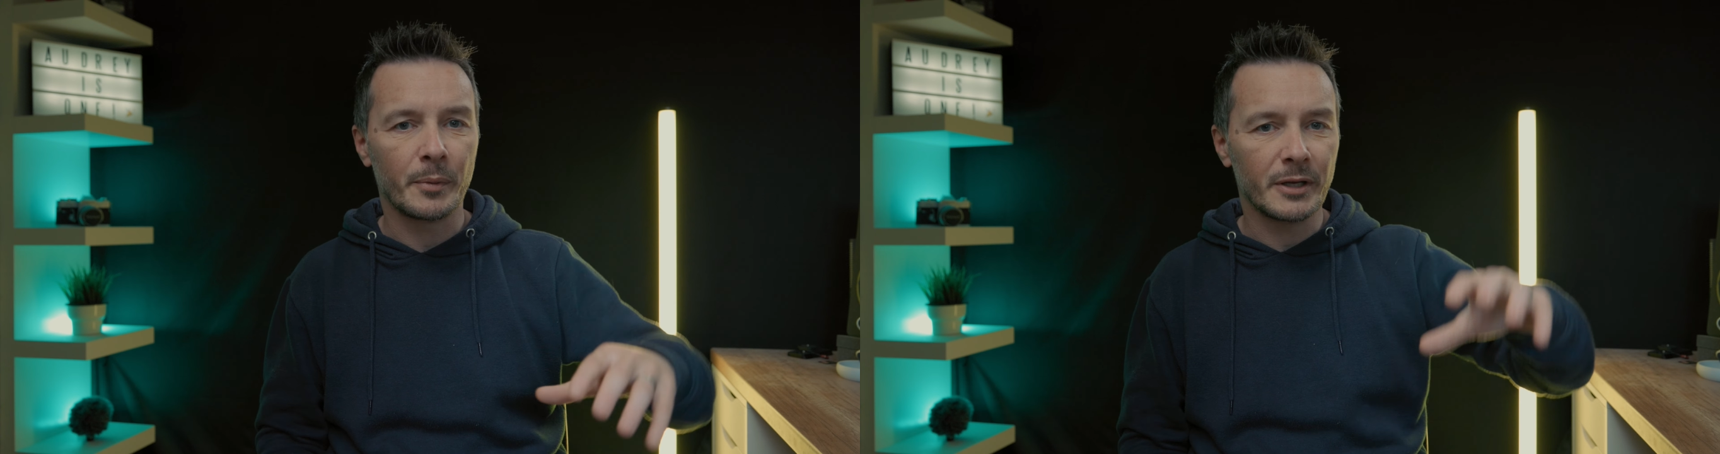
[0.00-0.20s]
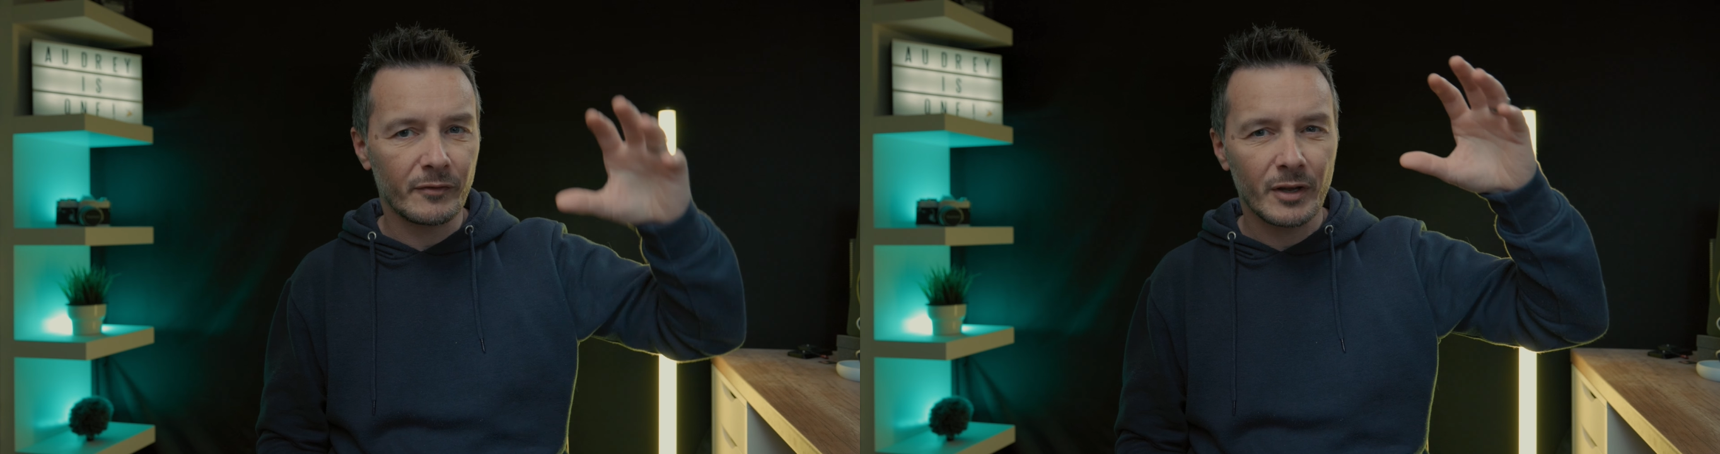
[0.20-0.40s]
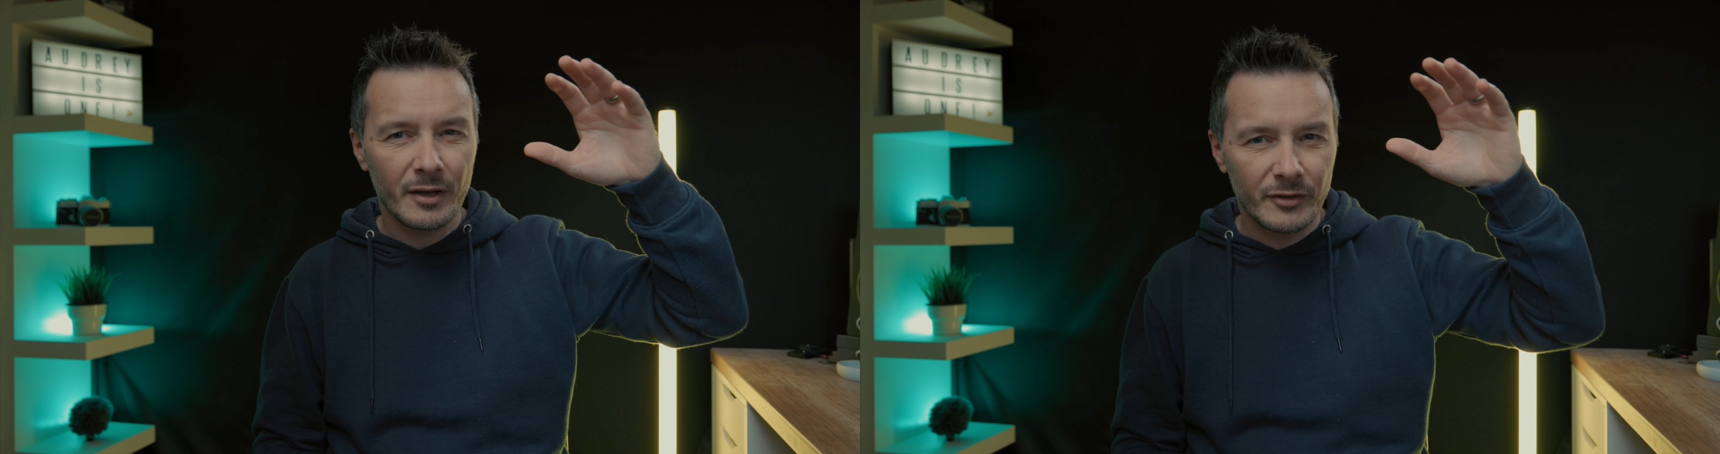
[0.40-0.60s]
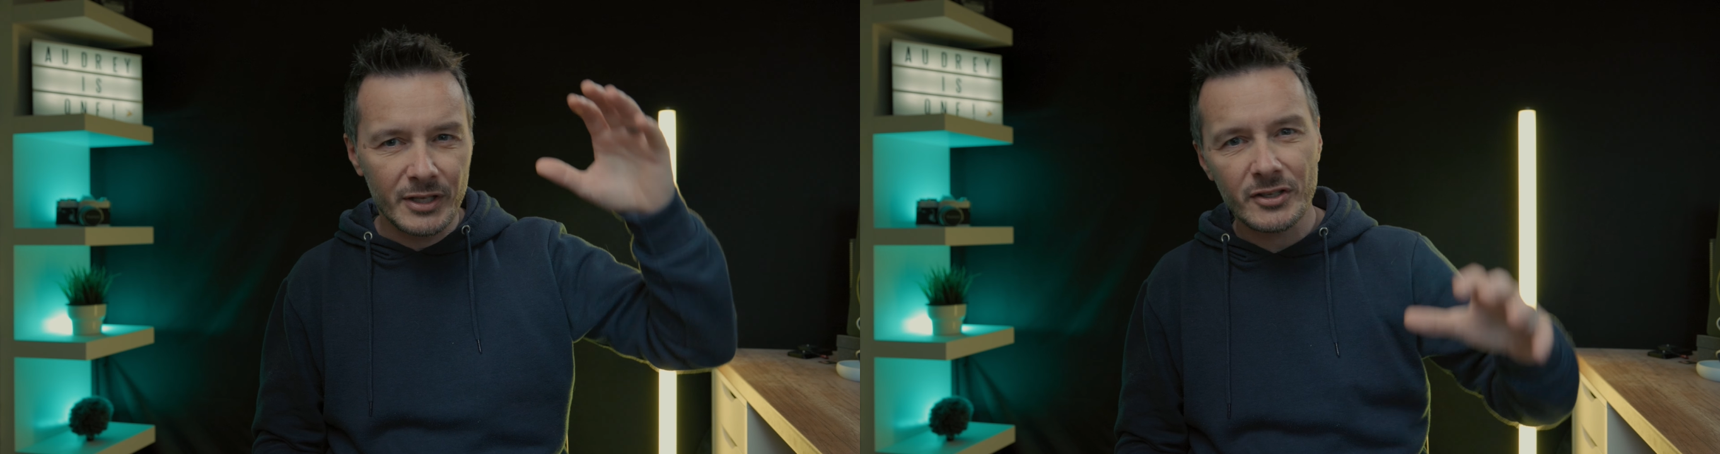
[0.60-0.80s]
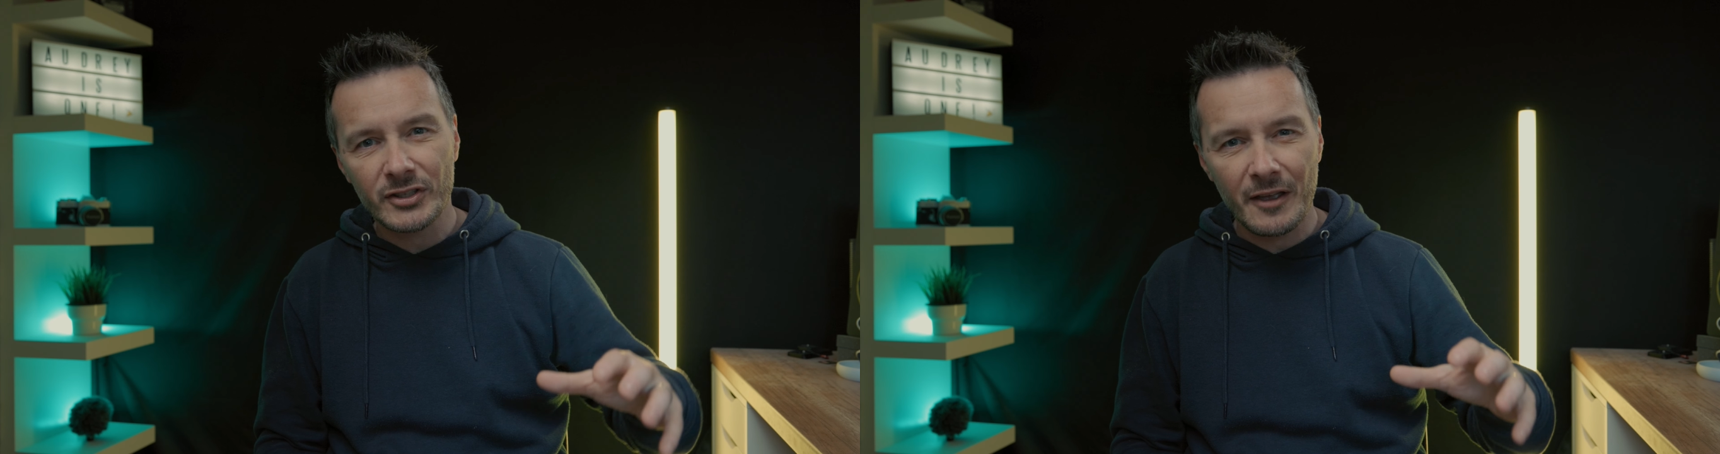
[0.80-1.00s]
But
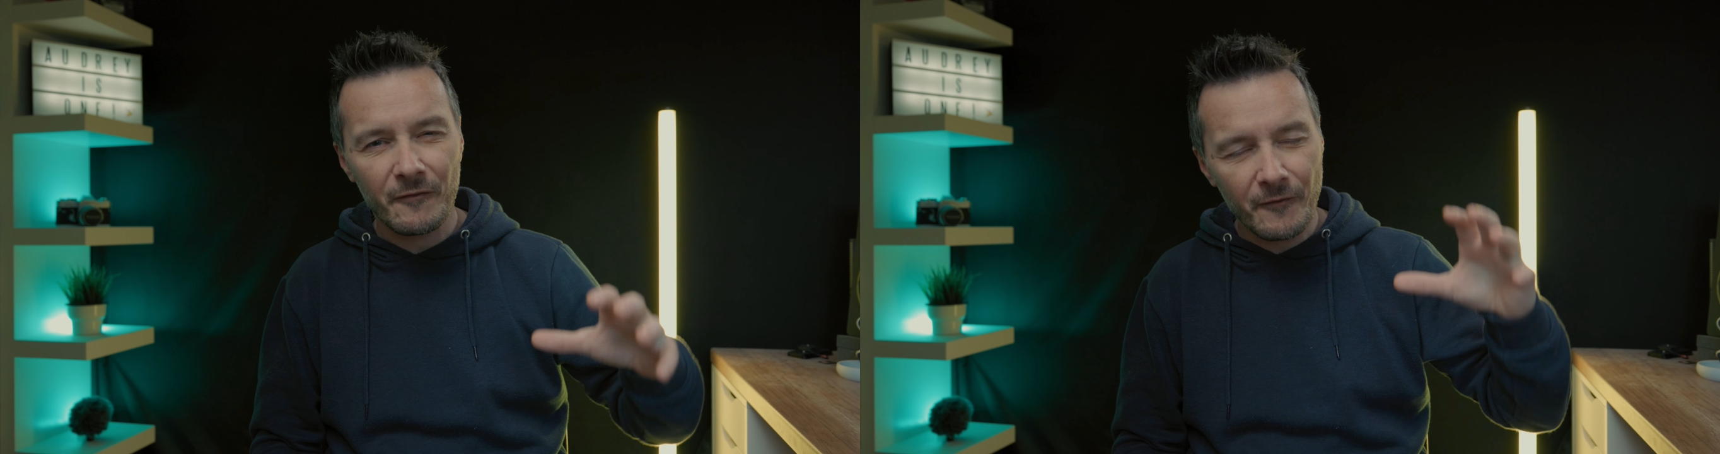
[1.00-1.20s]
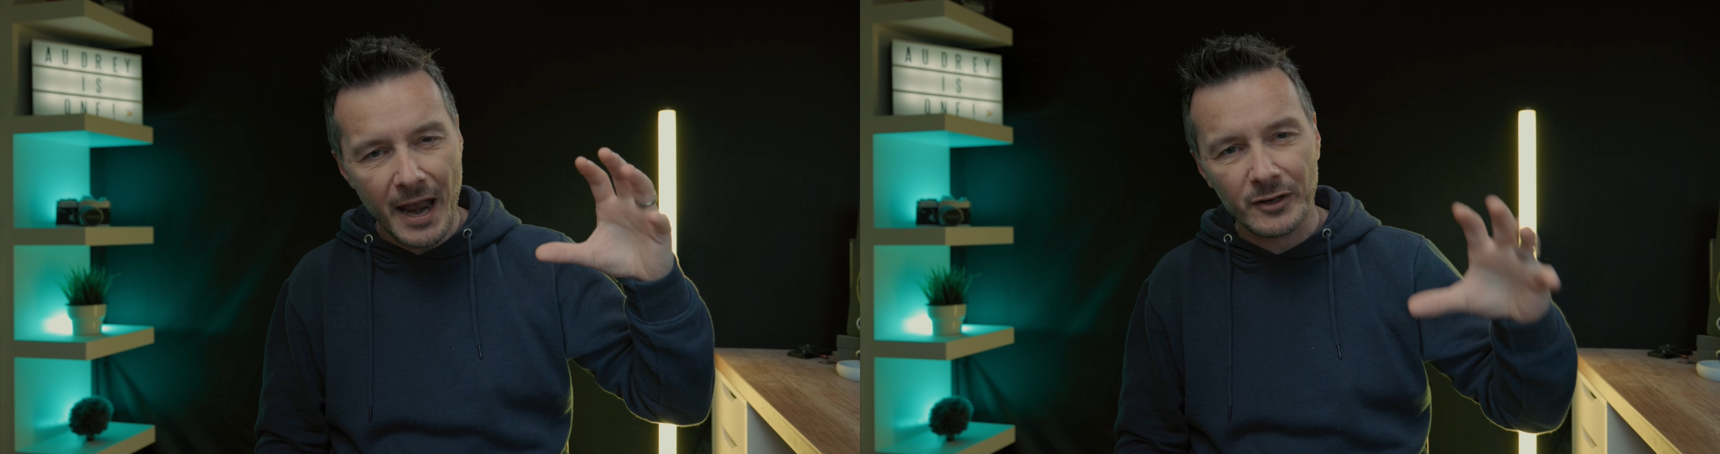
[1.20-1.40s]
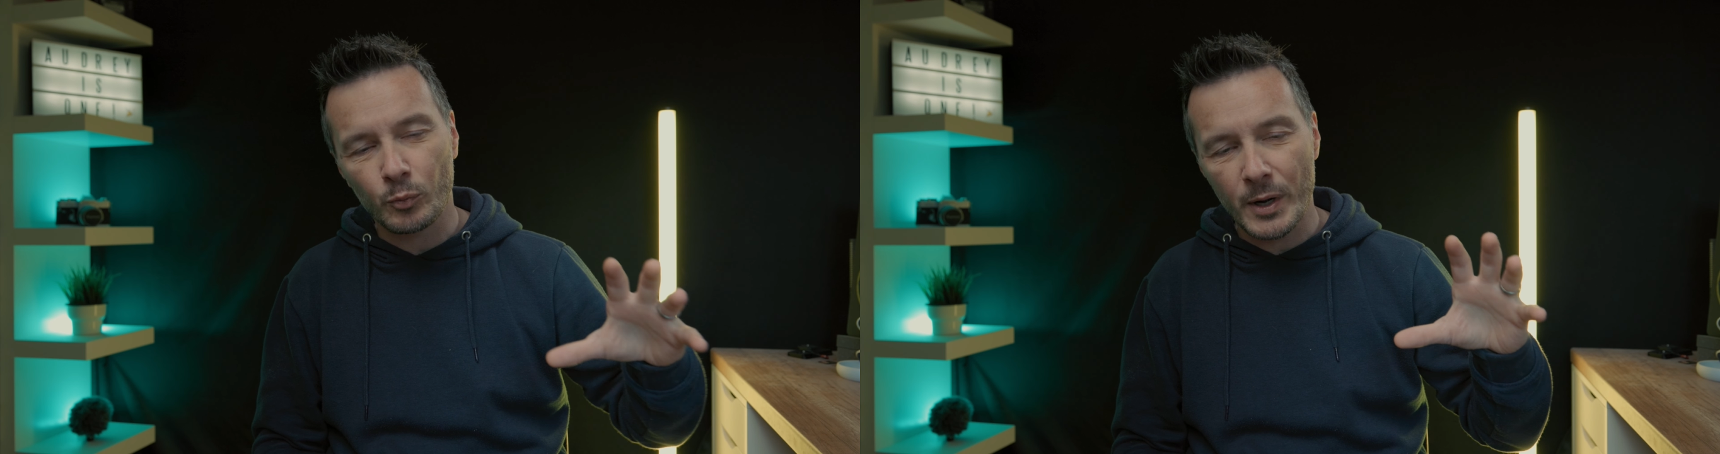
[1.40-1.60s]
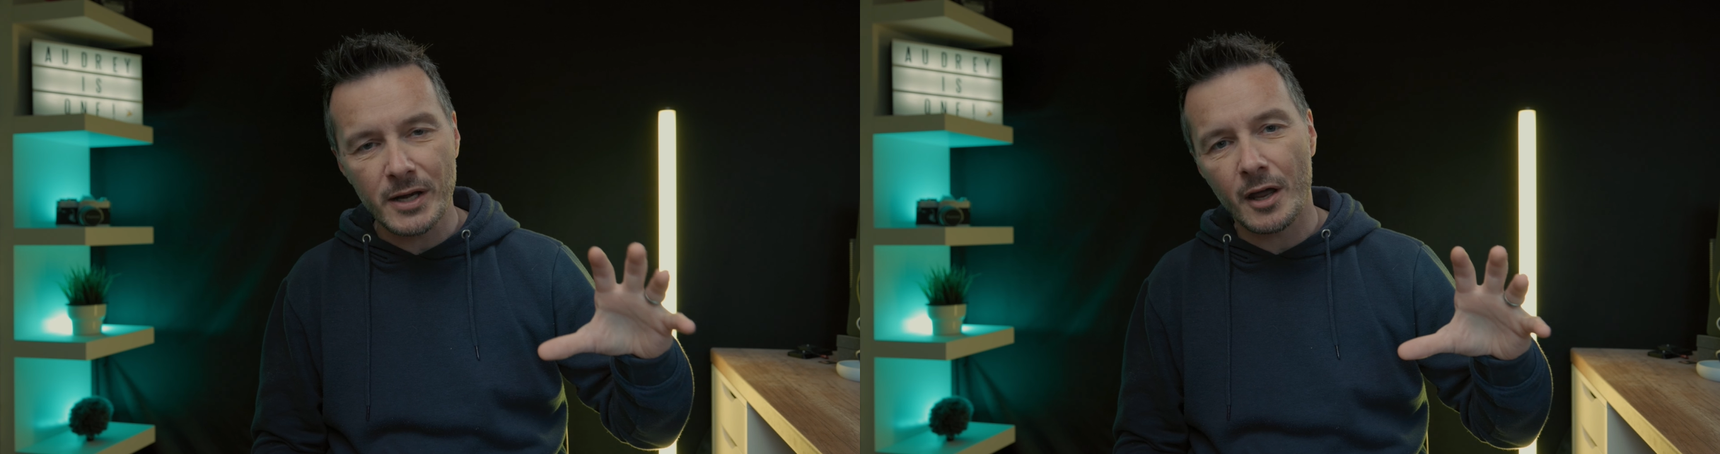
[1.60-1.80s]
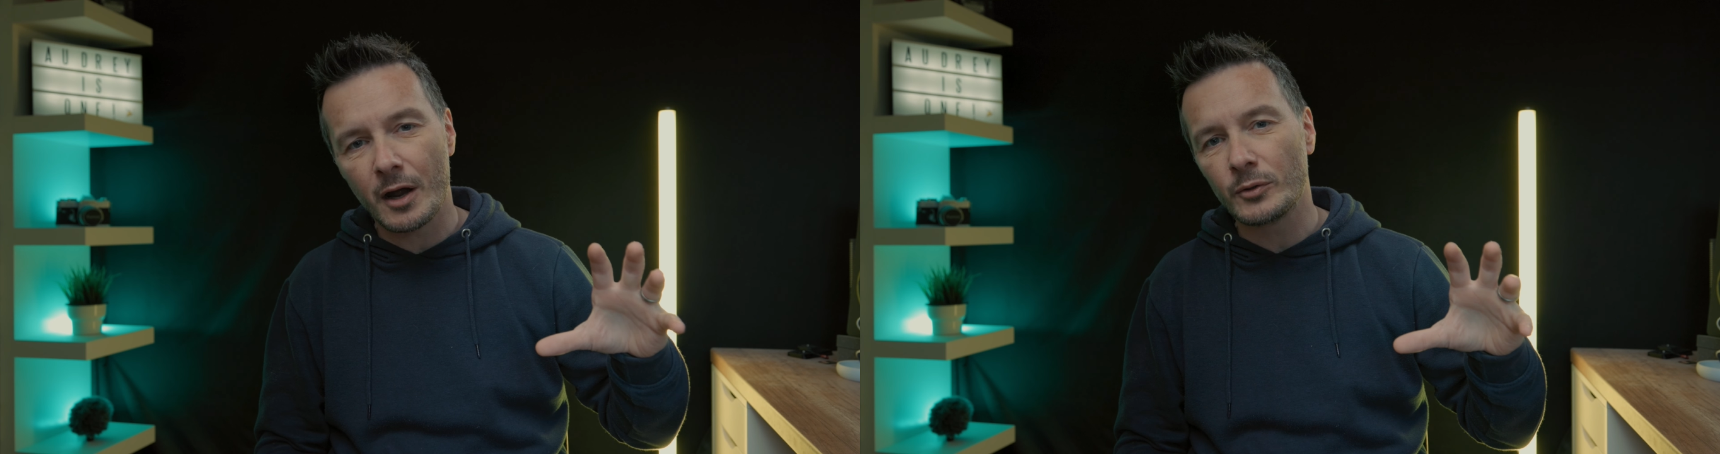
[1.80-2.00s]
these effects
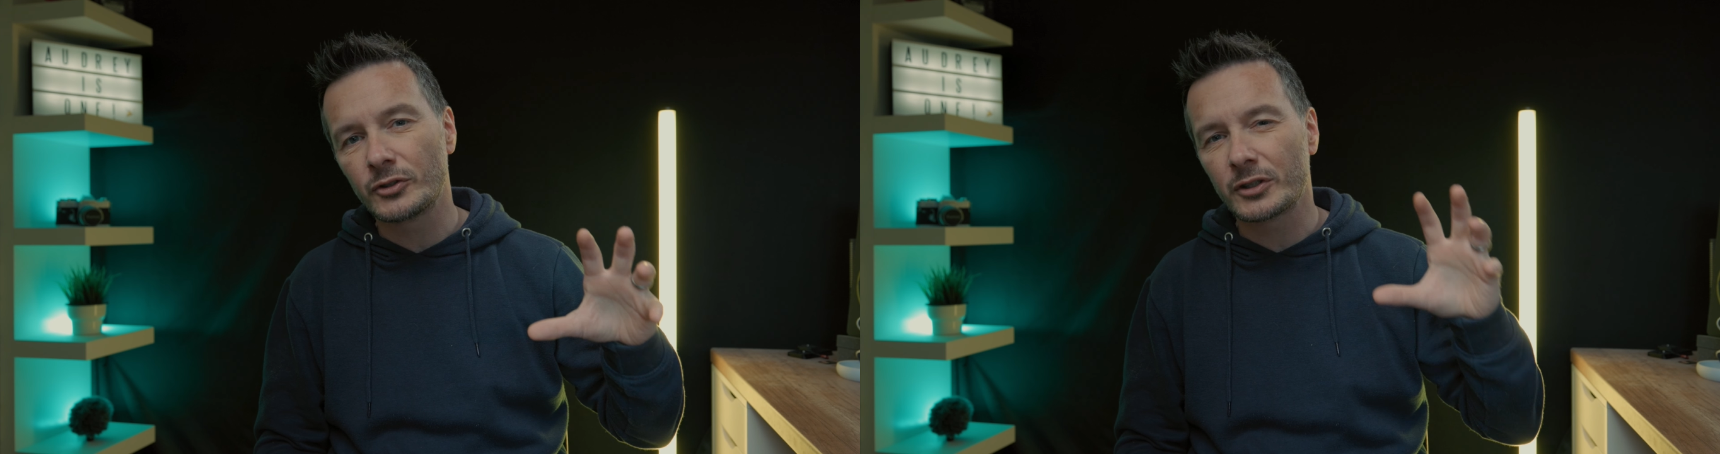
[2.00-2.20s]
windows